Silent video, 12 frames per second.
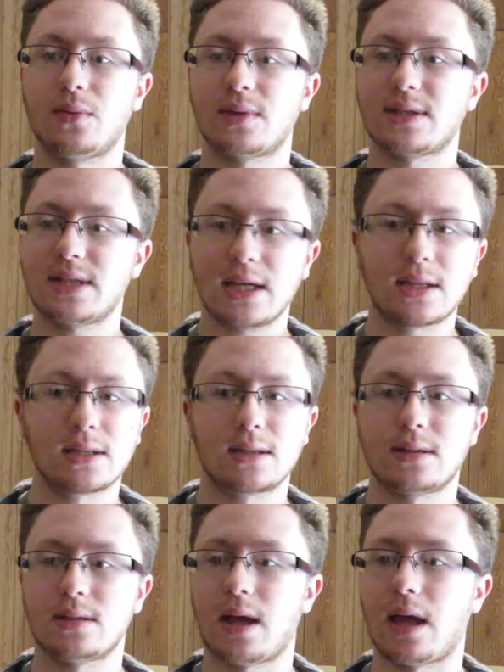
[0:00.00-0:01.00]
the
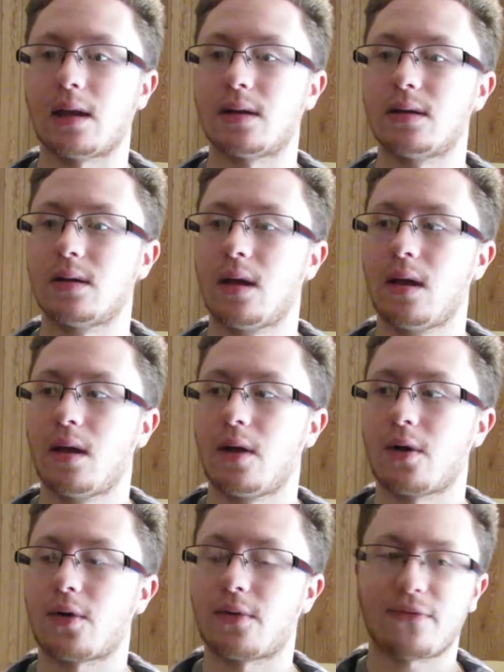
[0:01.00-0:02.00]
receipts and
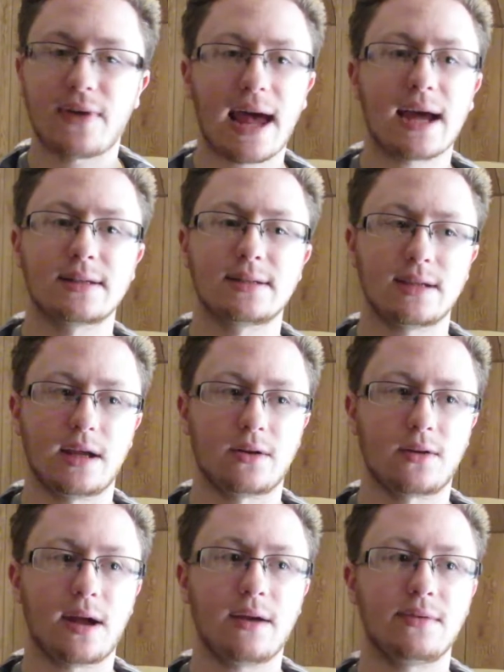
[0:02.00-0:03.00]
her facts and
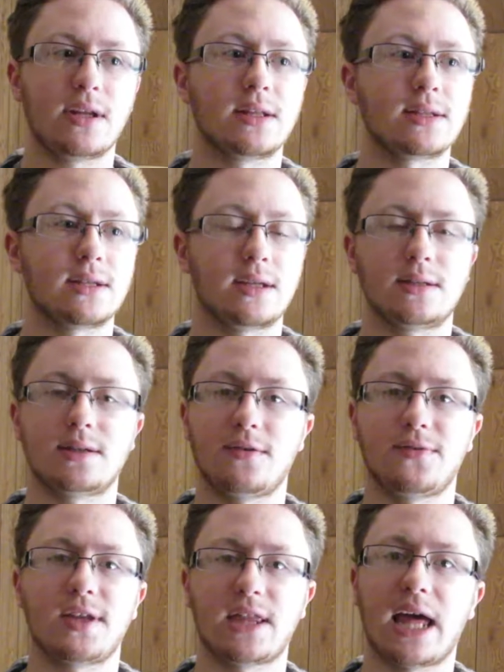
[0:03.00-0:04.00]
her evidence and
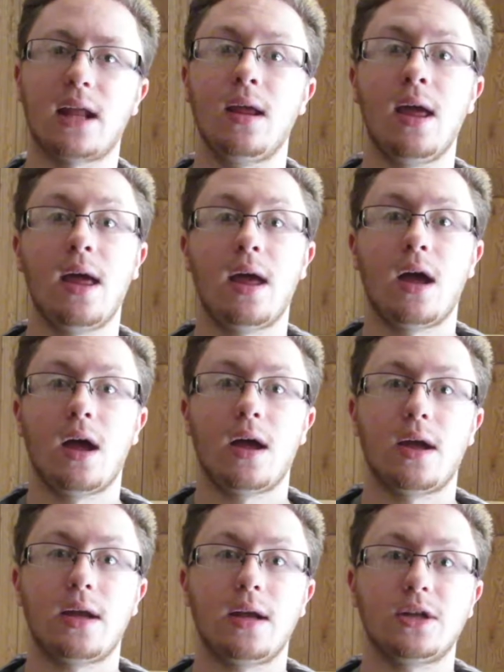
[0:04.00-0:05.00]
stuff like that,
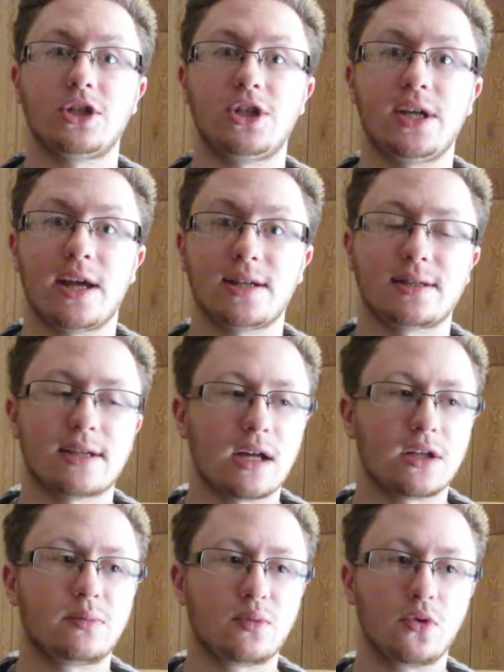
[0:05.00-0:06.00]
she has
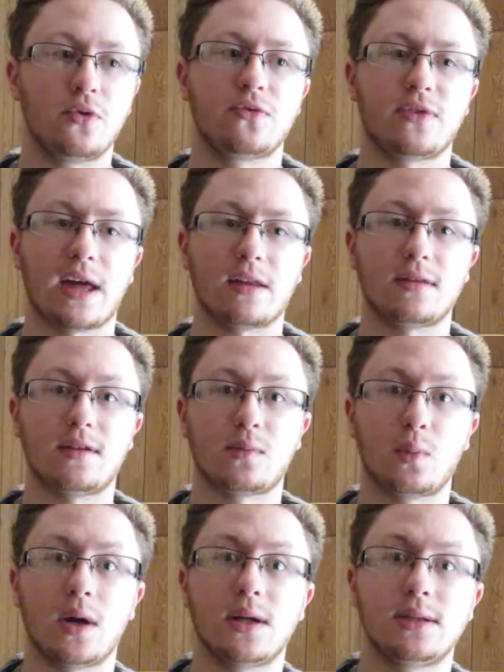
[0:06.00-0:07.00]
solid proof that
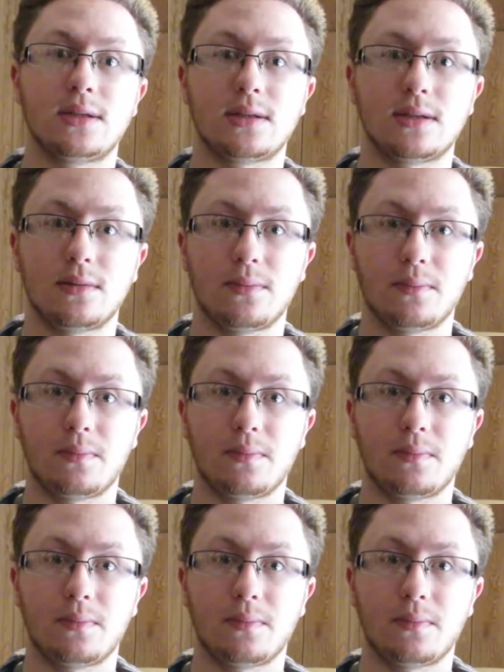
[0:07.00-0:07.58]
this was,